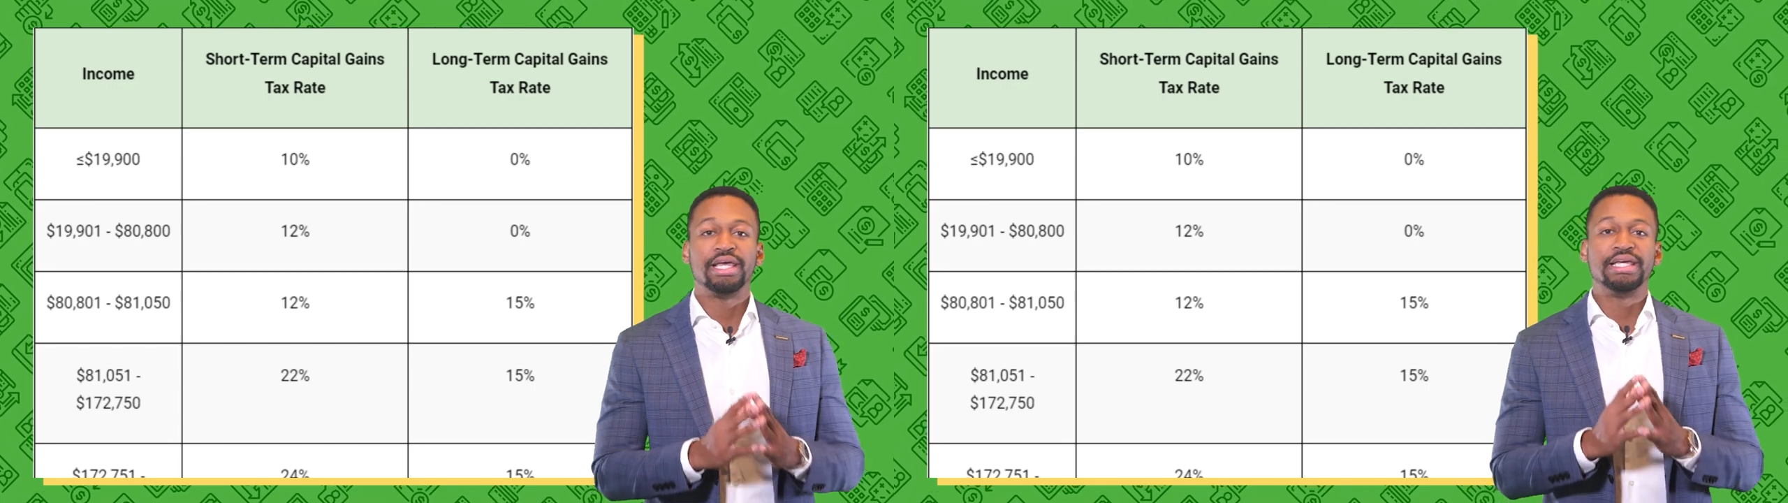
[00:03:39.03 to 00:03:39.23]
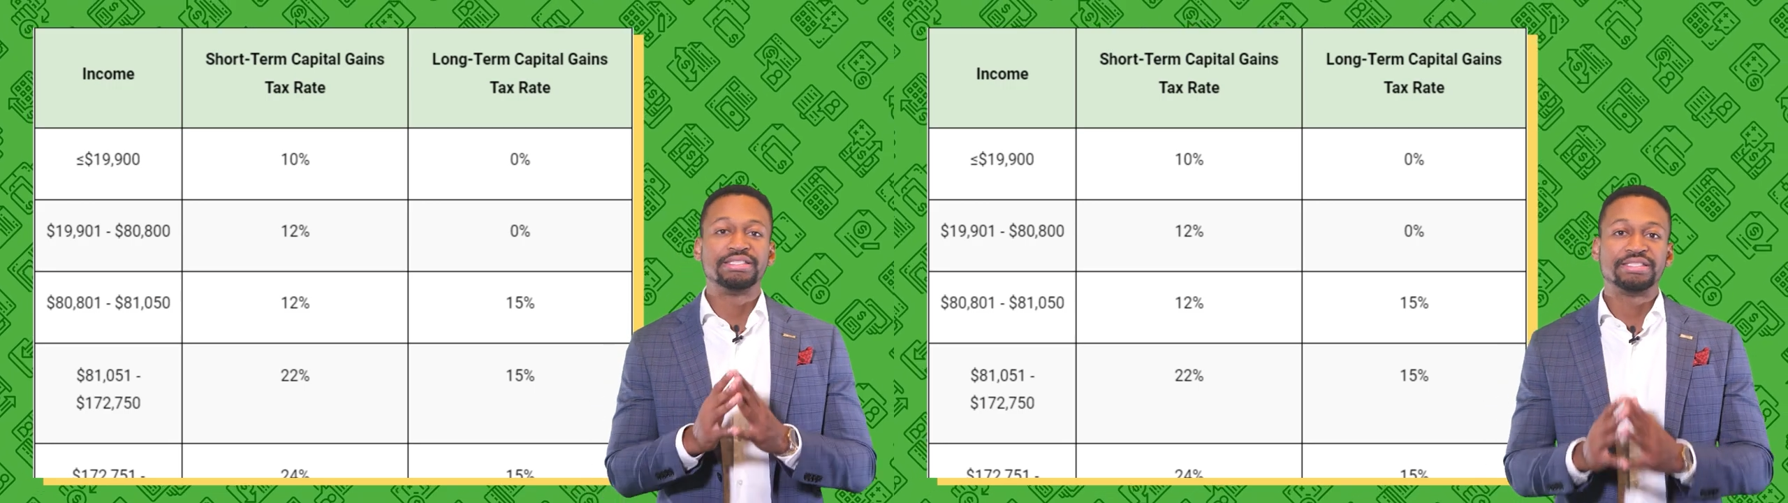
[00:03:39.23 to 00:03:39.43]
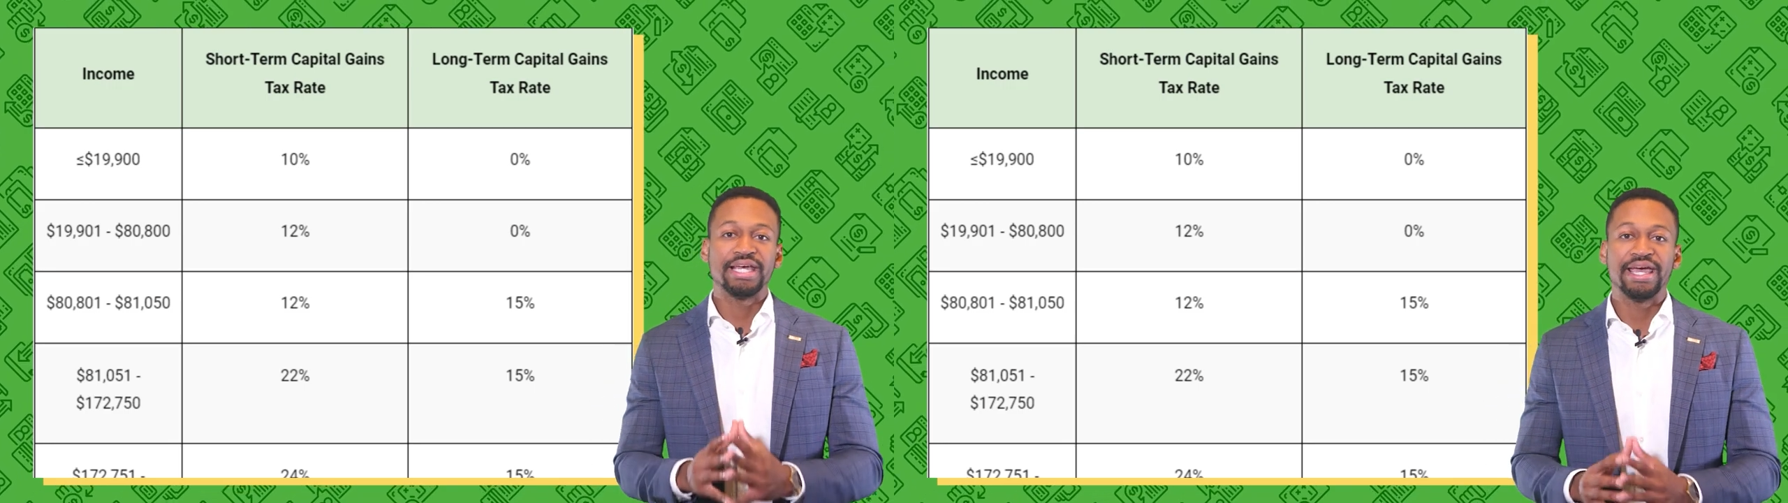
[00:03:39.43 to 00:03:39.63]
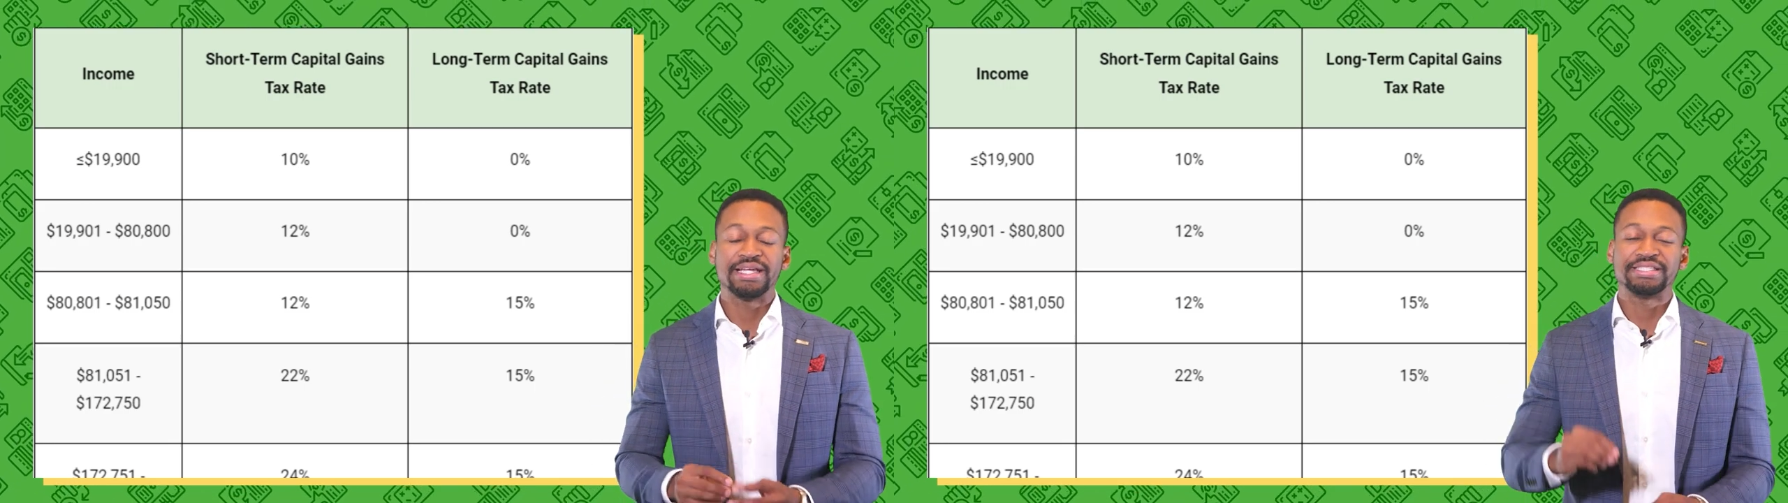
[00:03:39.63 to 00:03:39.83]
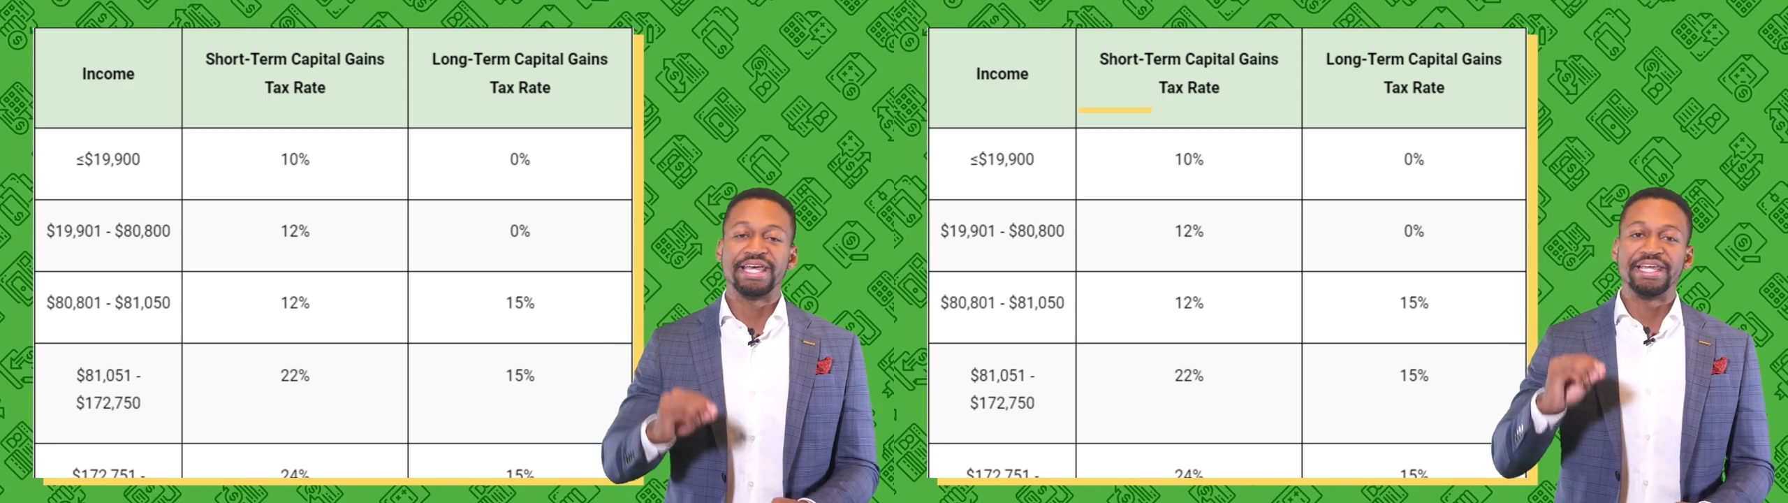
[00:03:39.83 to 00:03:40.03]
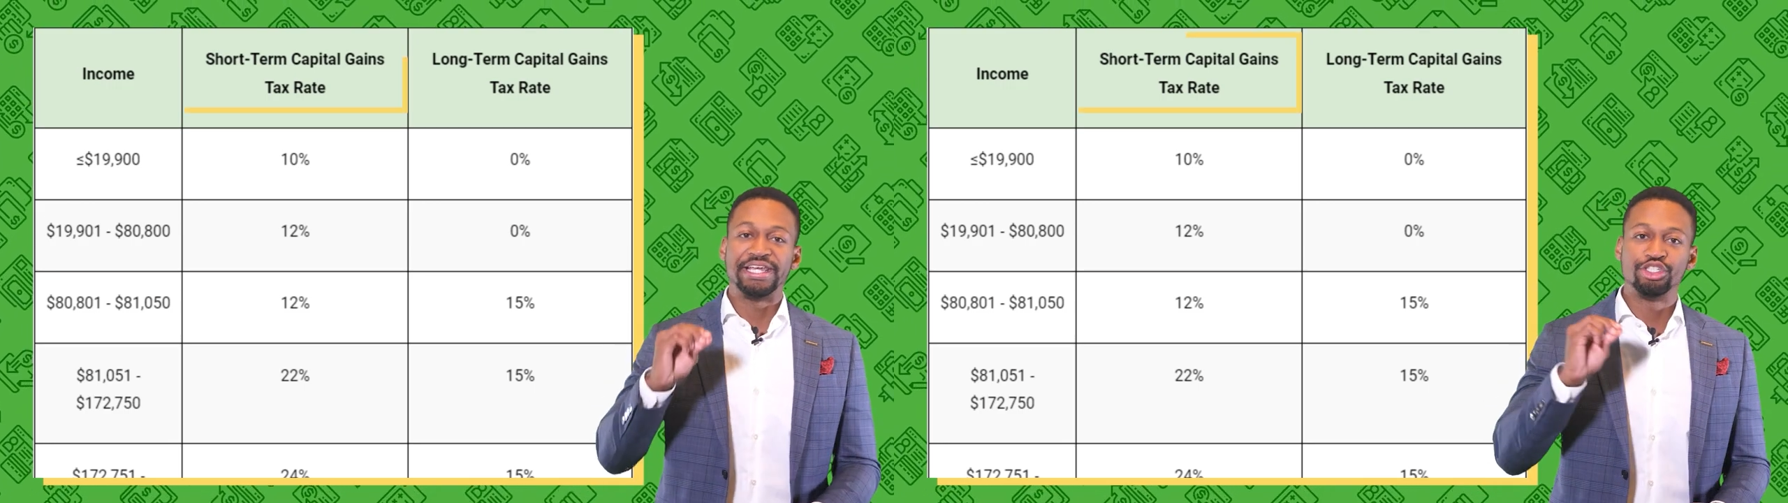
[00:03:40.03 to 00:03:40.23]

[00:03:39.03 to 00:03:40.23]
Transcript: is taxed at a